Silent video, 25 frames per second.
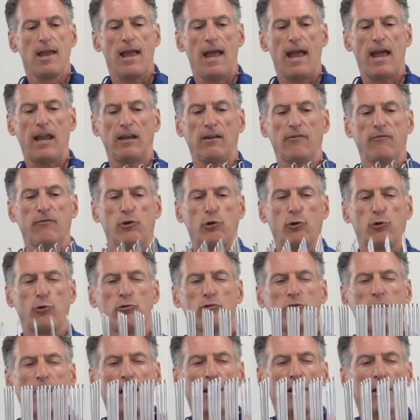And if you
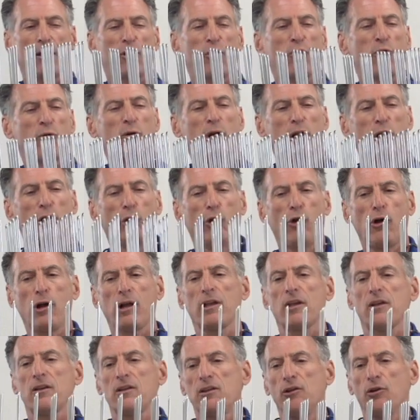take a
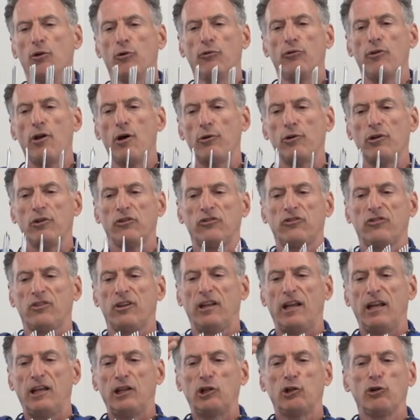look, you'll notice
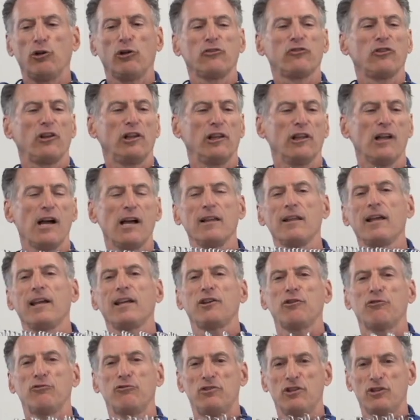that it looks a lot
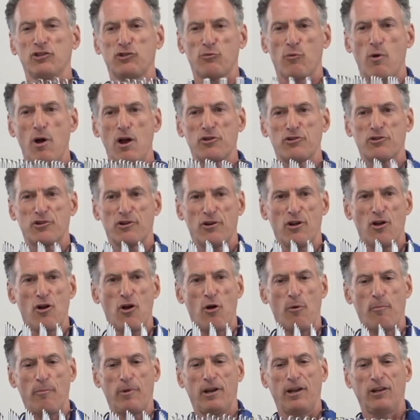like your dishwasher at
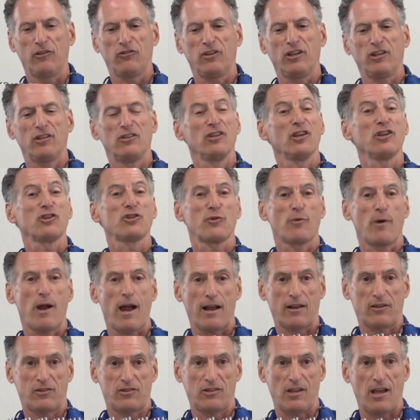home, and it's a dish
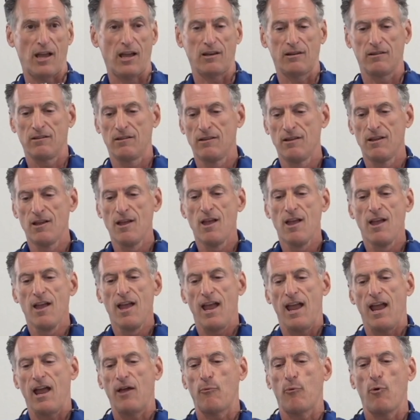rack set.
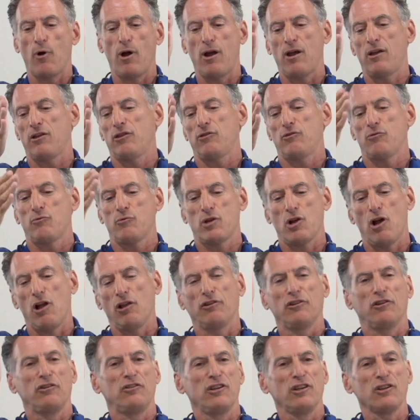And why you
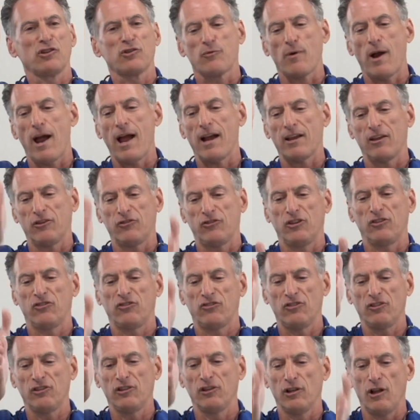call it a dish rack is it's
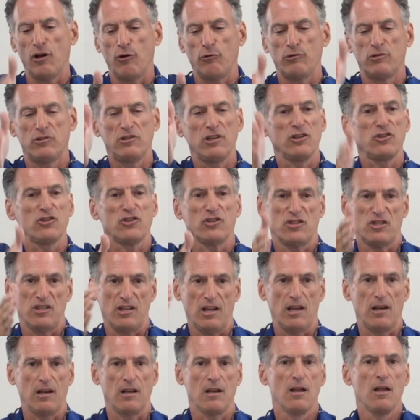to load dishes
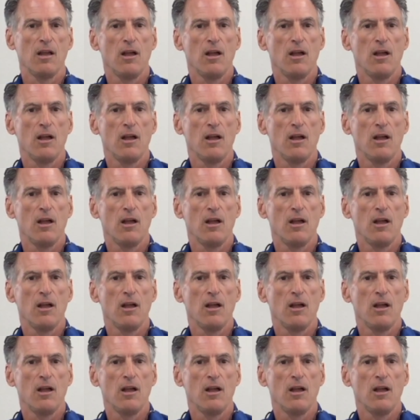in.